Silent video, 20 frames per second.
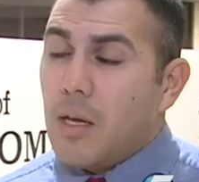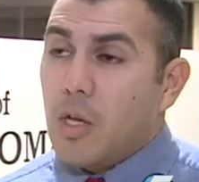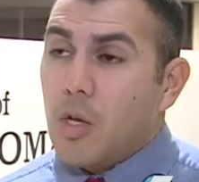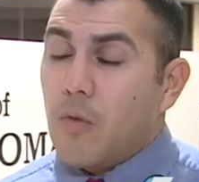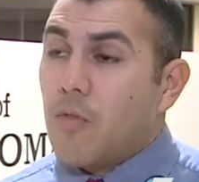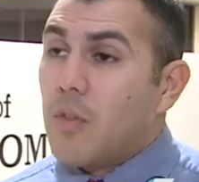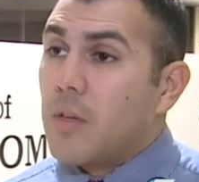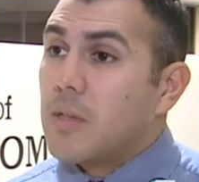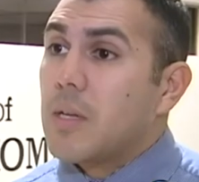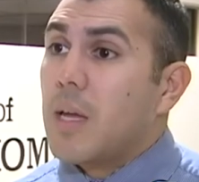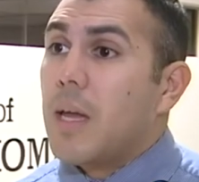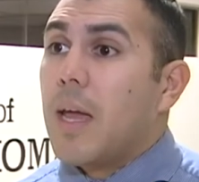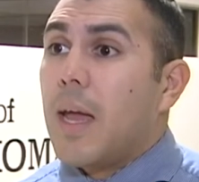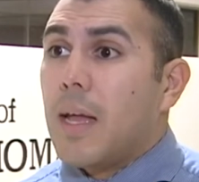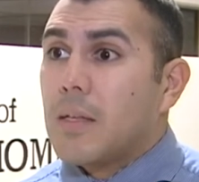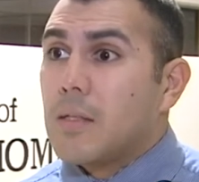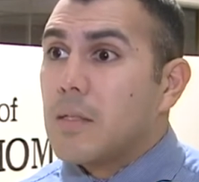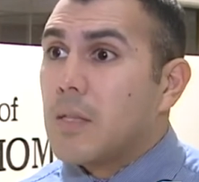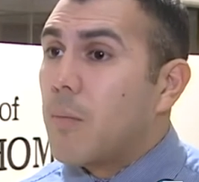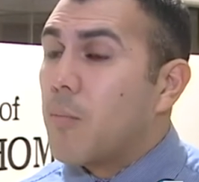You know, if they say
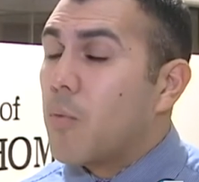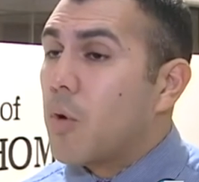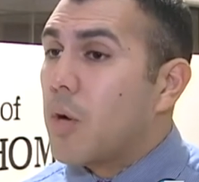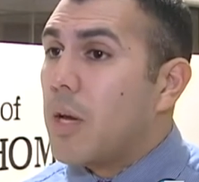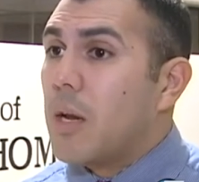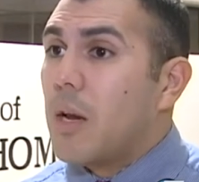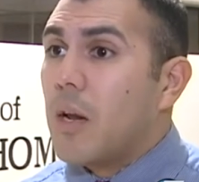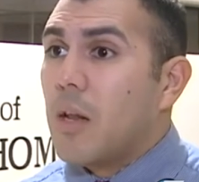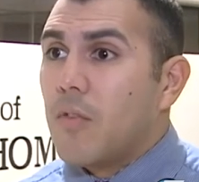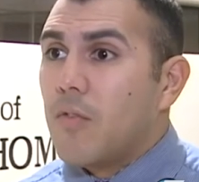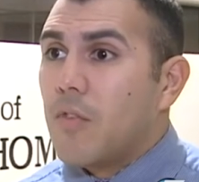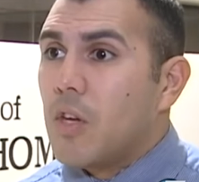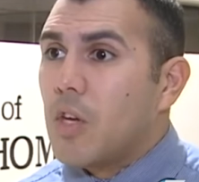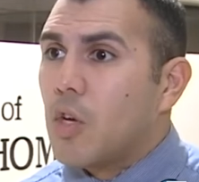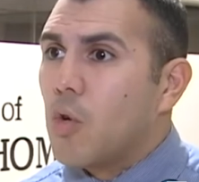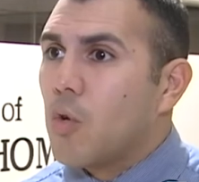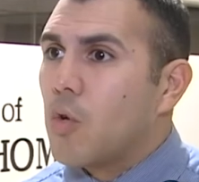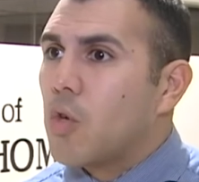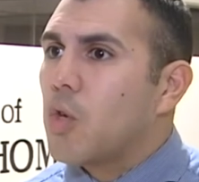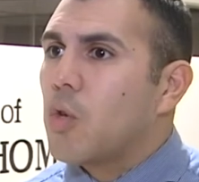hands up or get out of the
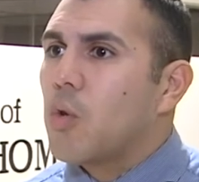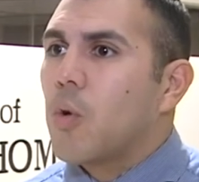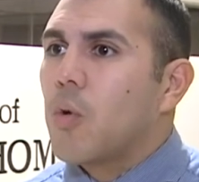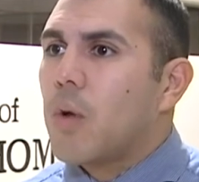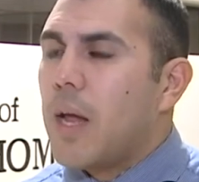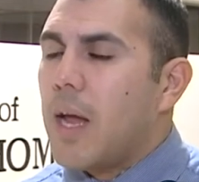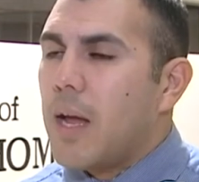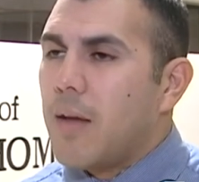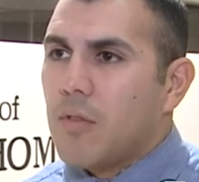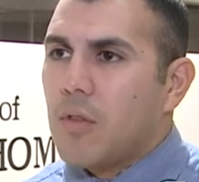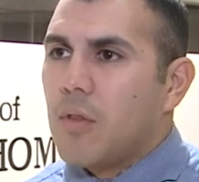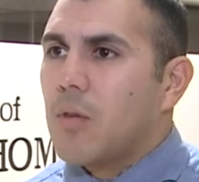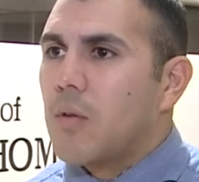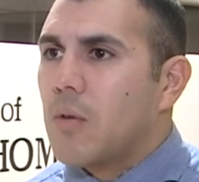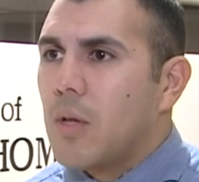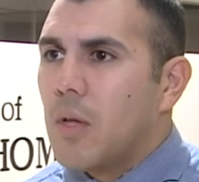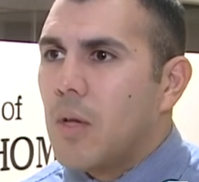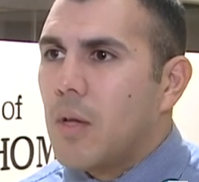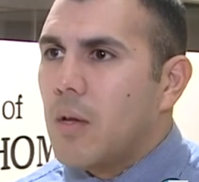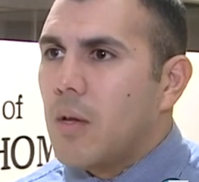vehicle, you don't have
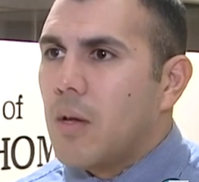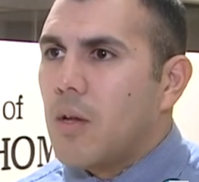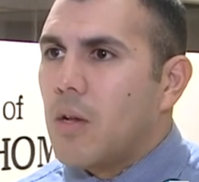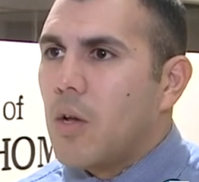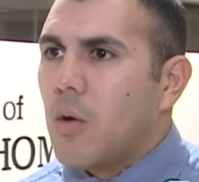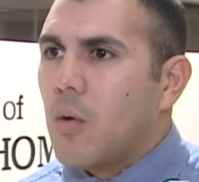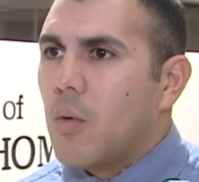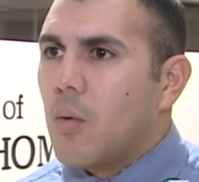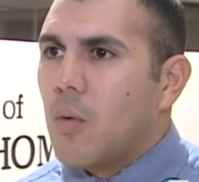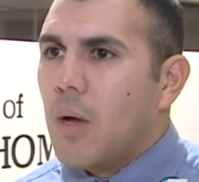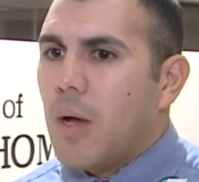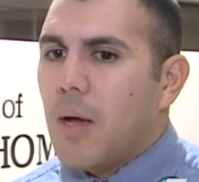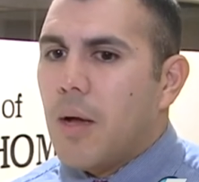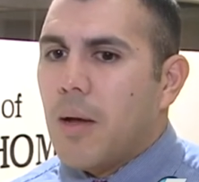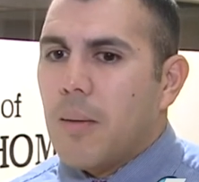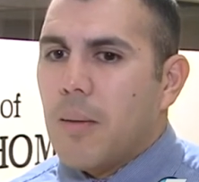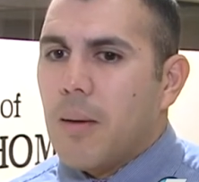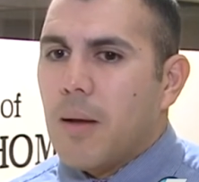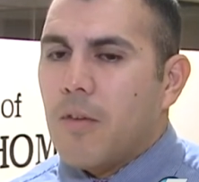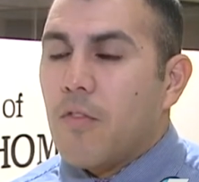to, you know, uh,
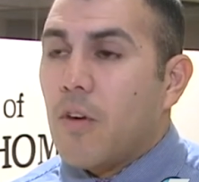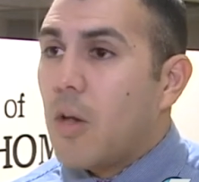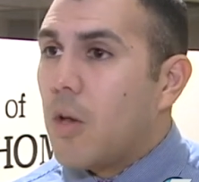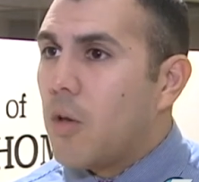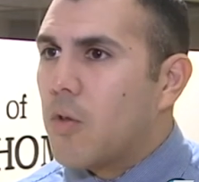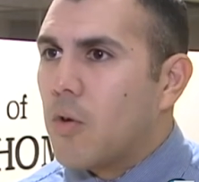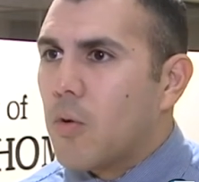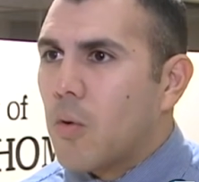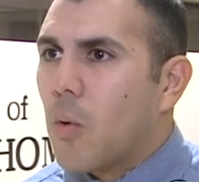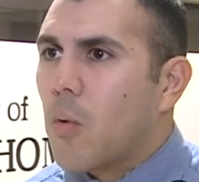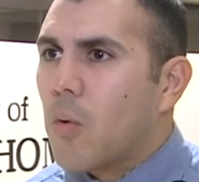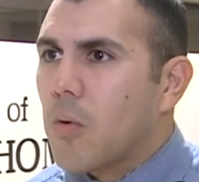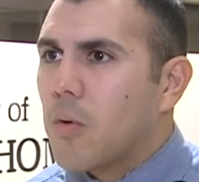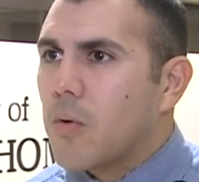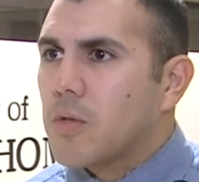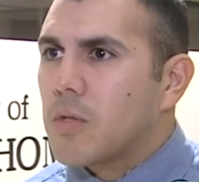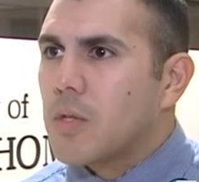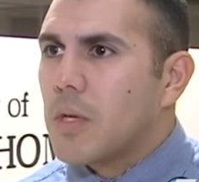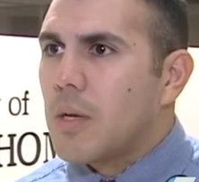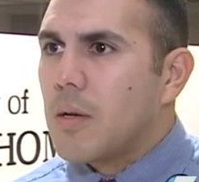uh, follow their
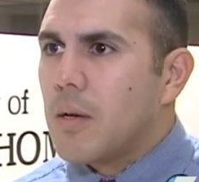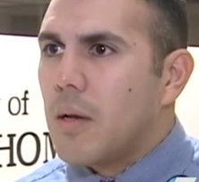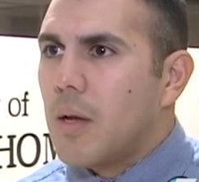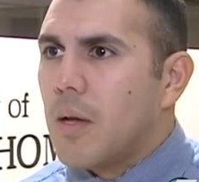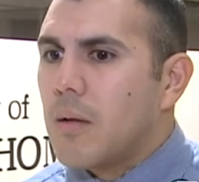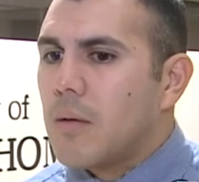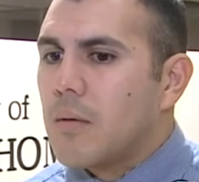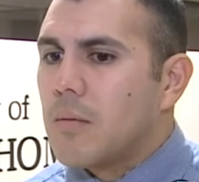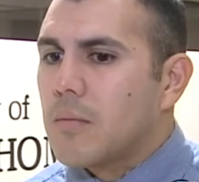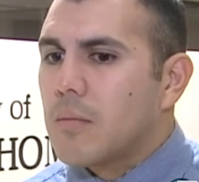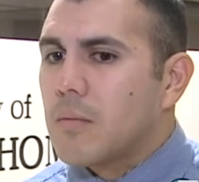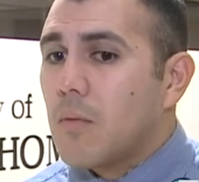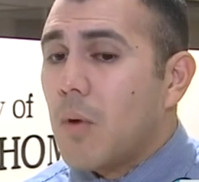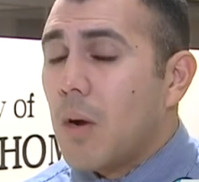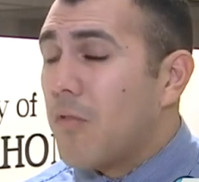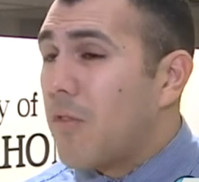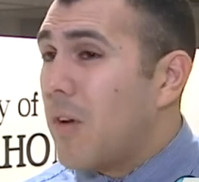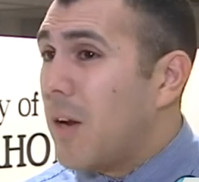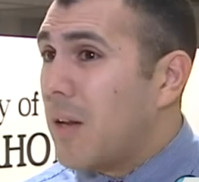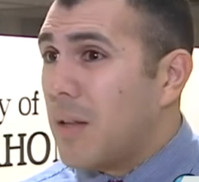orders, and, and
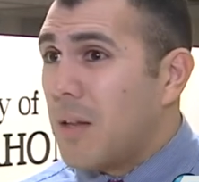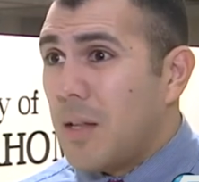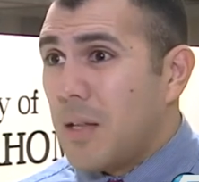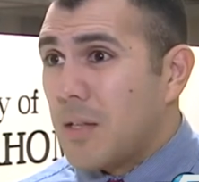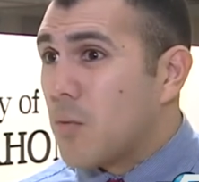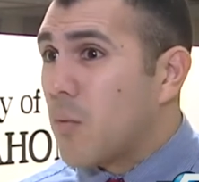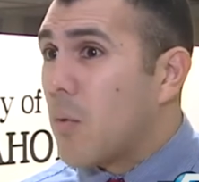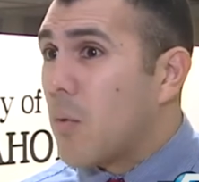quite frankly, that's